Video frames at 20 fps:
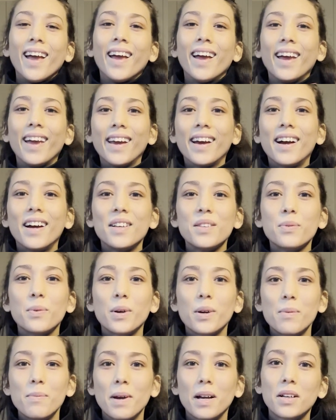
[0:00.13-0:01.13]
Hey guys,
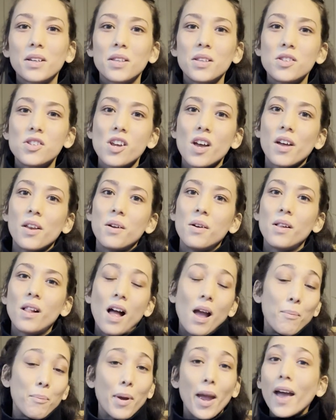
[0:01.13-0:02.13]
welcome back to the channel.
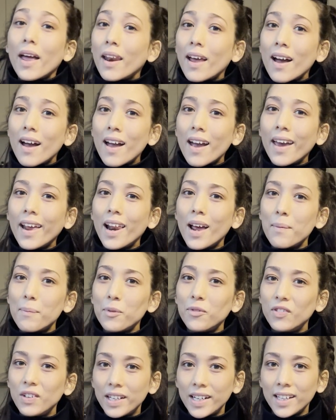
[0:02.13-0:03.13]
I'm Anna and I'm
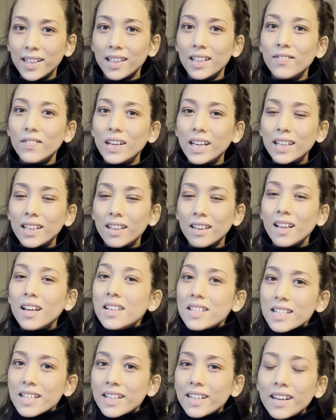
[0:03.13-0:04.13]
a vegan living in
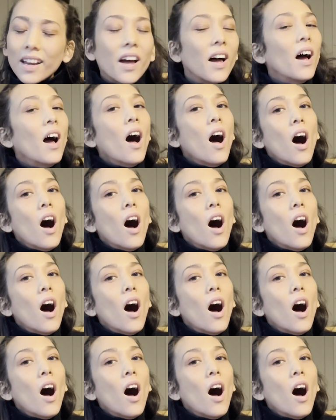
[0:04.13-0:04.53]
London,